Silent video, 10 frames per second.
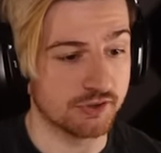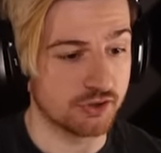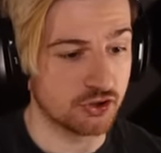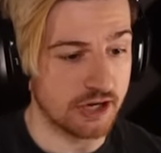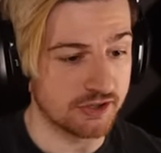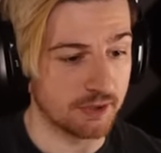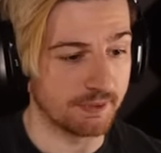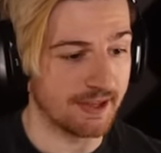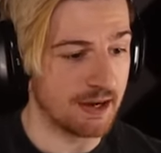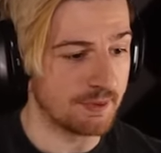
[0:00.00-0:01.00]
this just changes up
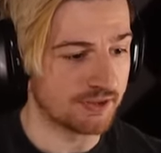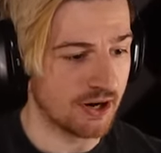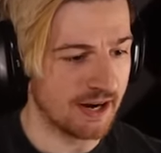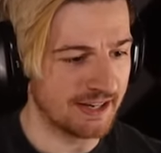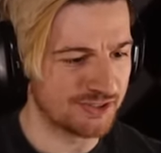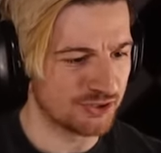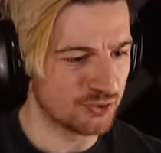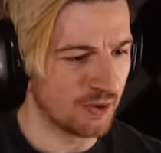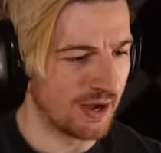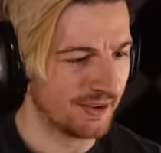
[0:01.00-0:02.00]
the game entirely
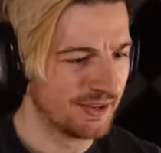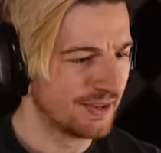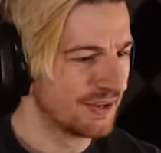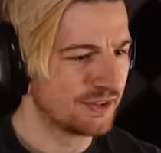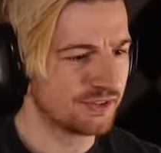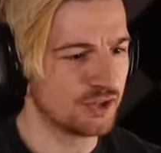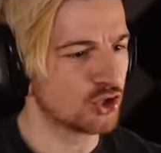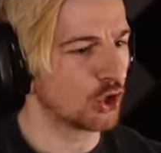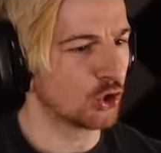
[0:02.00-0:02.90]
to uh, such